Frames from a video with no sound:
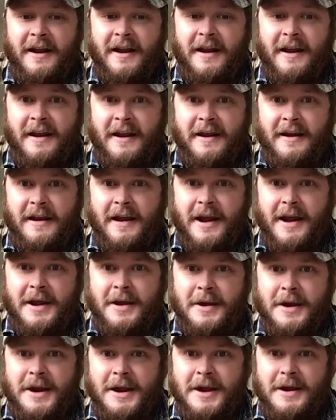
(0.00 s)
And
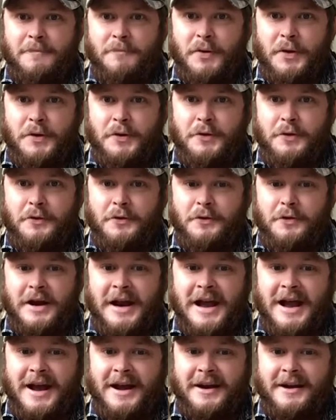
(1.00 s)
they pull
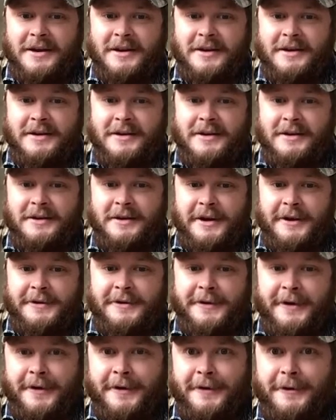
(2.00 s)
like the
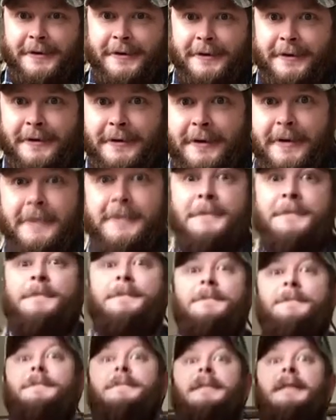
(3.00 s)
turd.
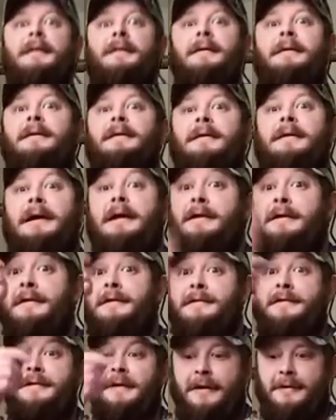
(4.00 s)
And they're
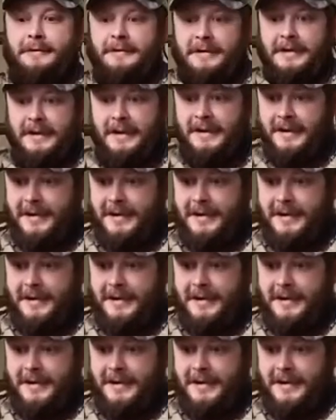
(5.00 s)
salty.